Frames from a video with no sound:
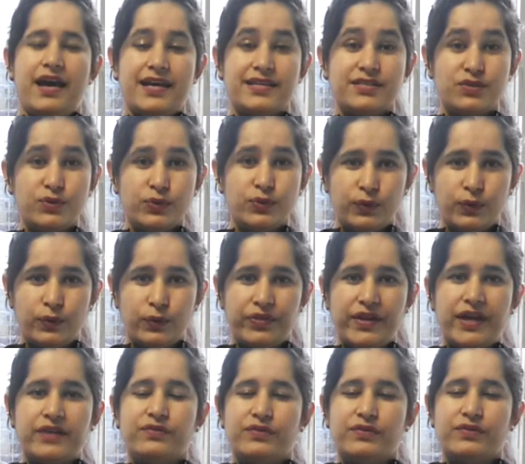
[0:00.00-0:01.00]
As you know,
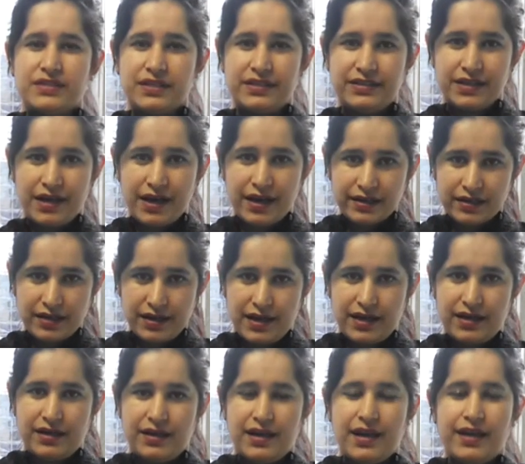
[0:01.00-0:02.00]
that was a dark
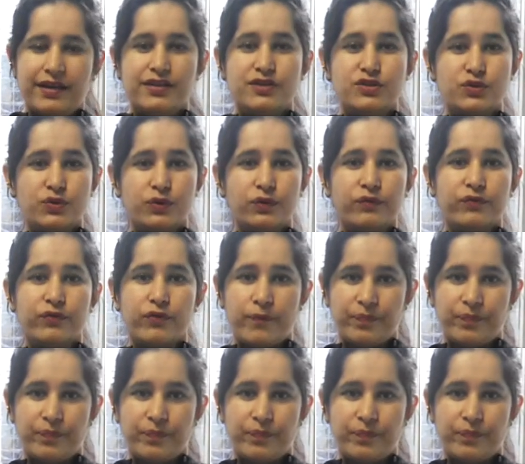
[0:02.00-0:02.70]
night and he shoot